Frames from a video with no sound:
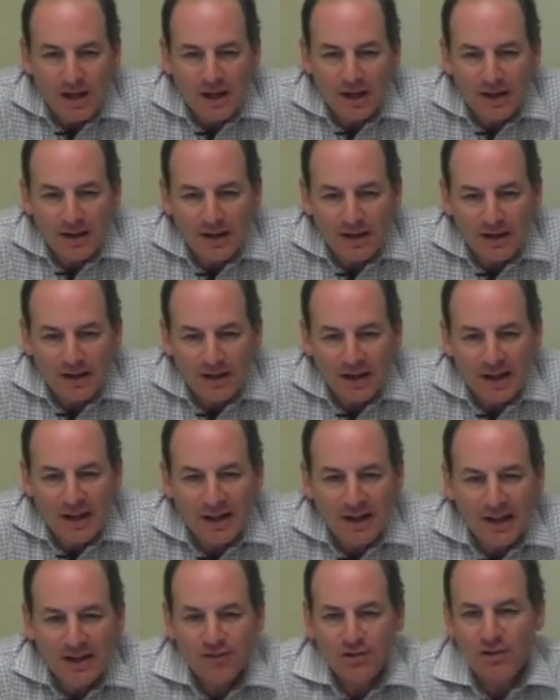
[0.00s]

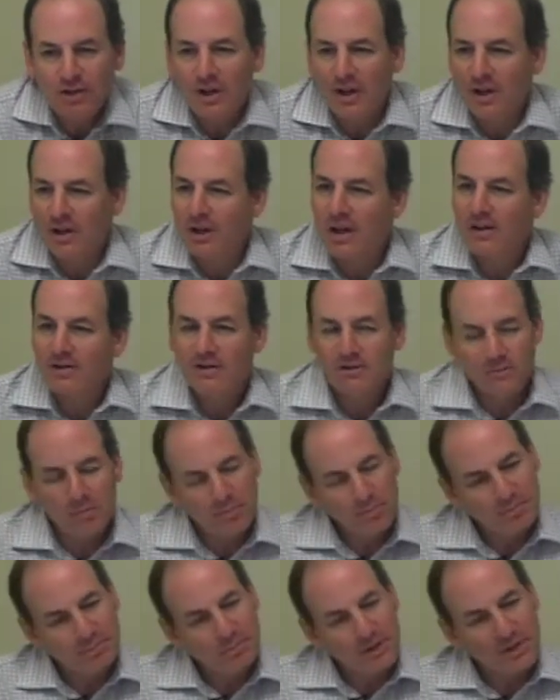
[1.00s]
And after that, I kind
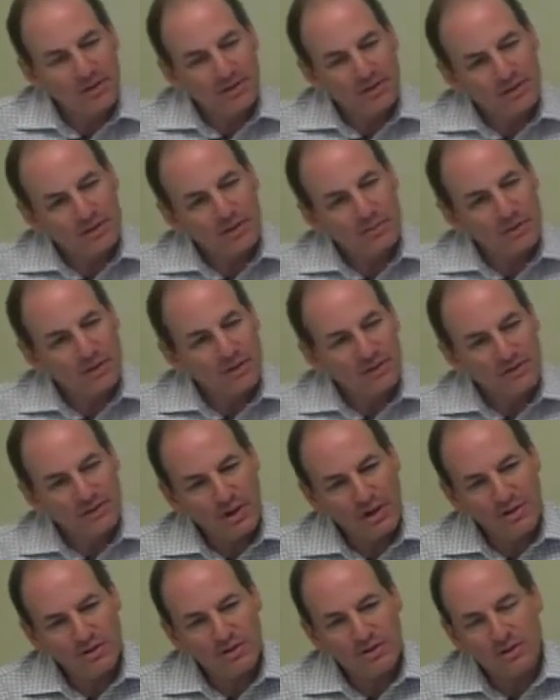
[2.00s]
of paid a little bit of
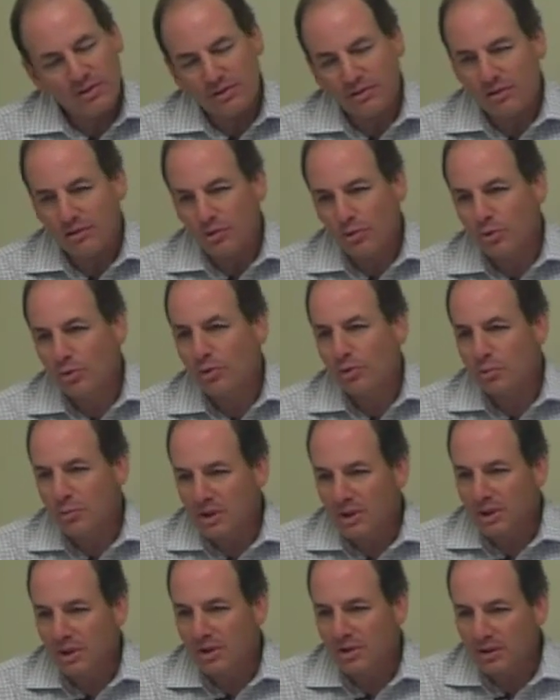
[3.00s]
attention as who would
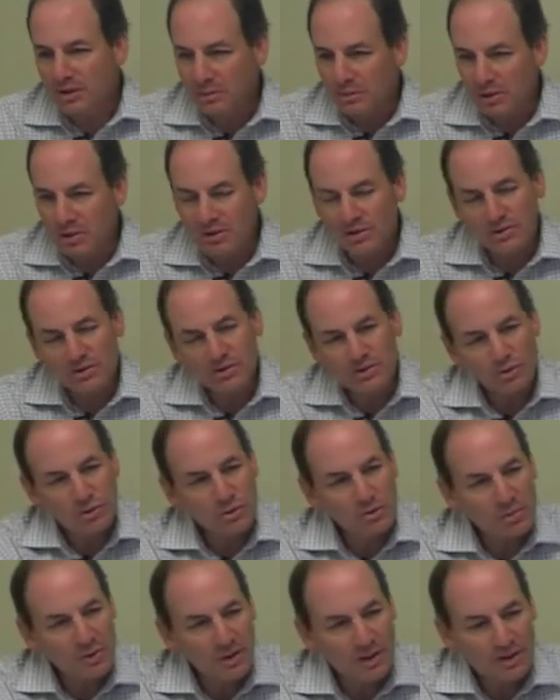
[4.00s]
be on commissions, who
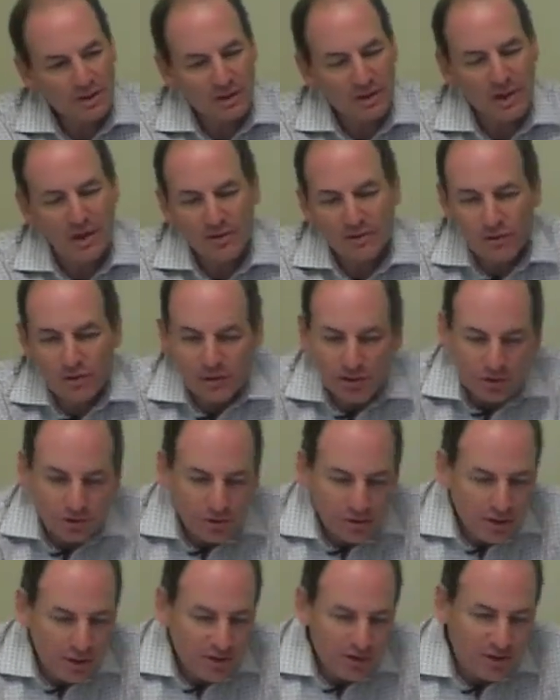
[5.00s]
would be on council, and
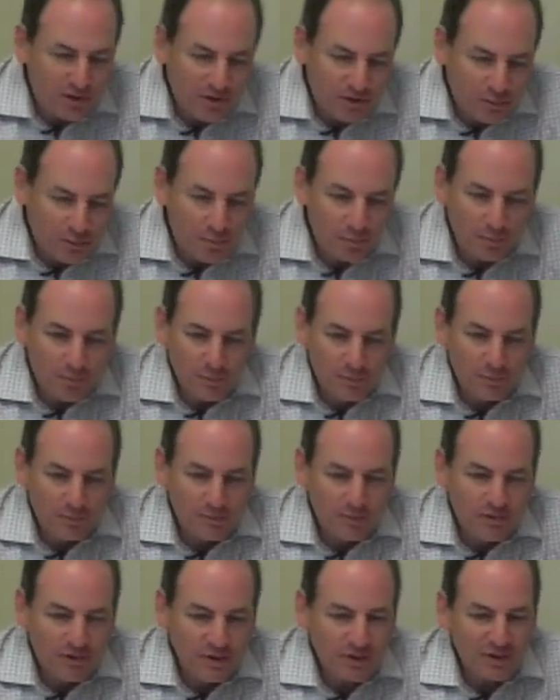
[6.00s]
you get this
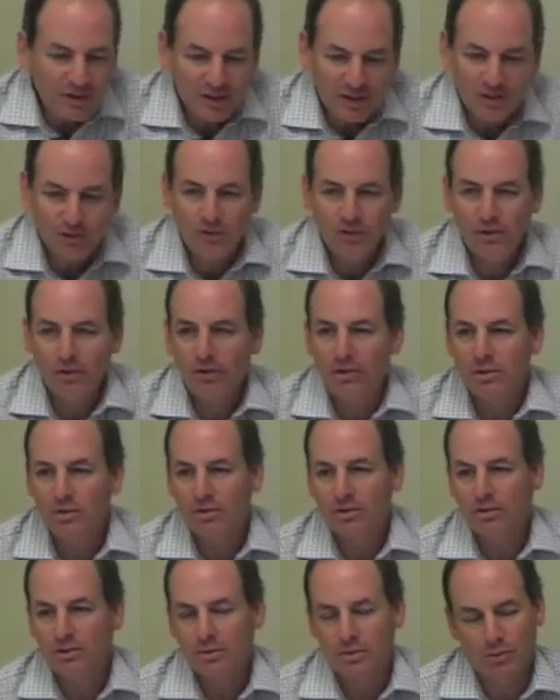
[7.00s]
very
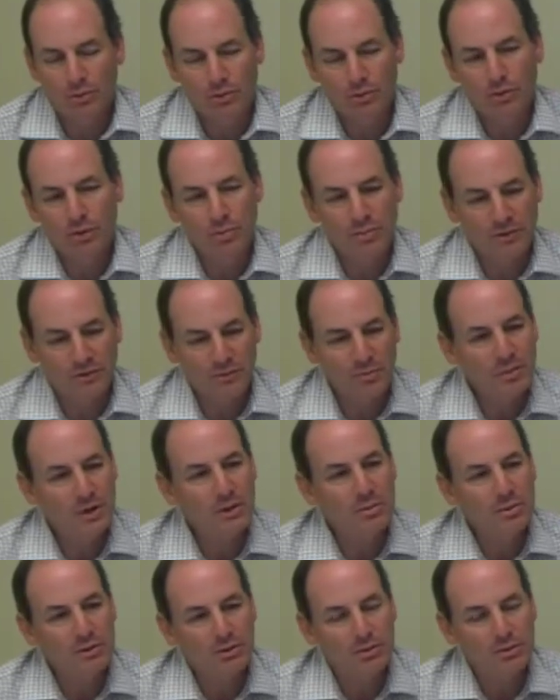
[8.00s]
insular group of
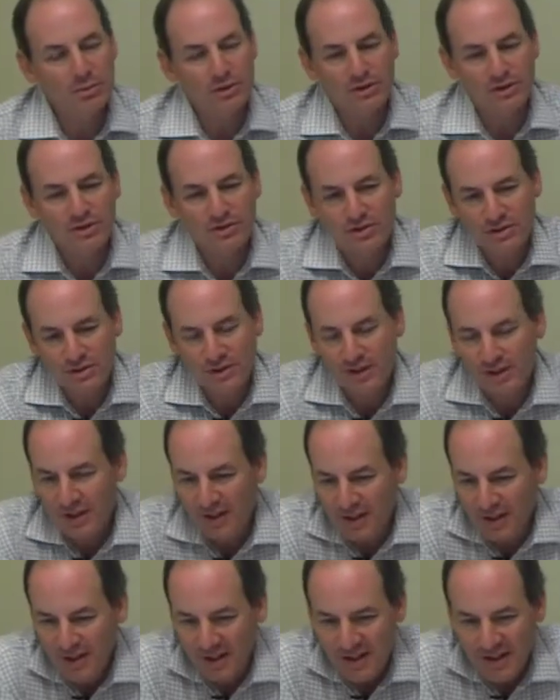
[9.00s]
people, which
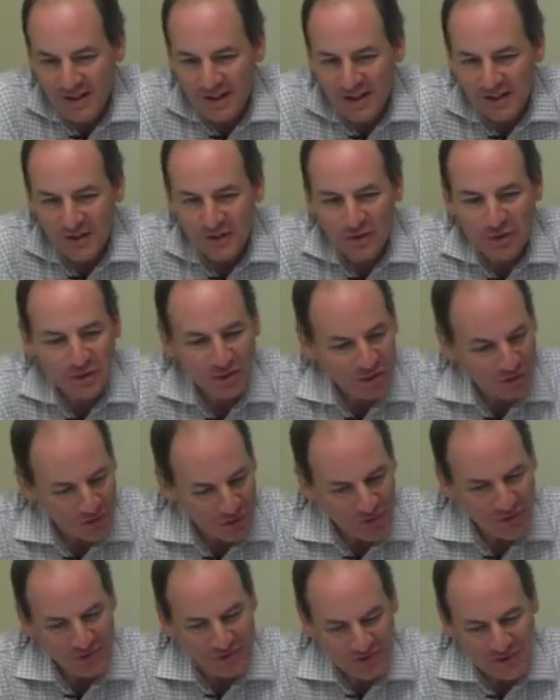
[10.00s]
during the
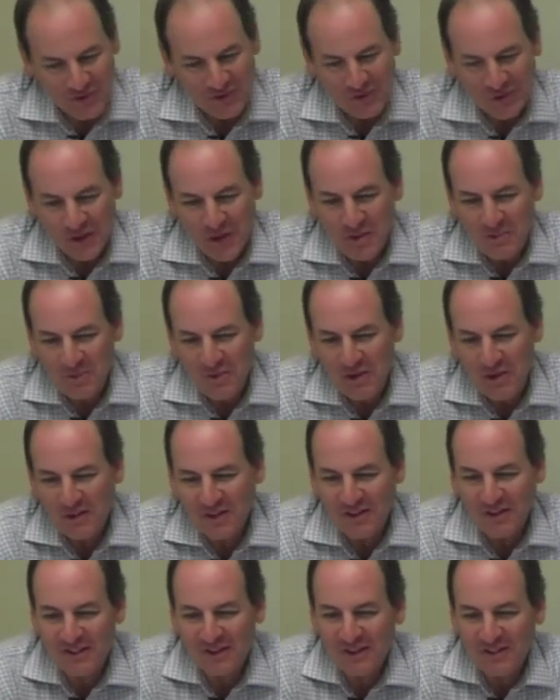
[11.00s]
course of this campaign,
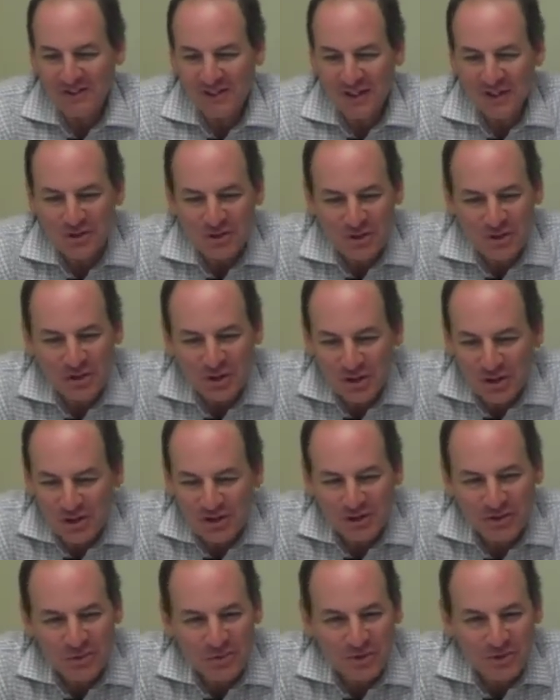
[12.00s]
I've actually heard
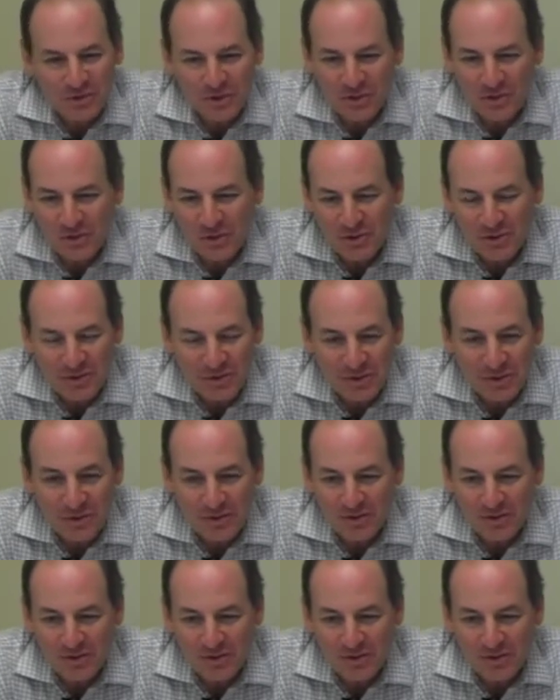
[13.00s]
is referred to as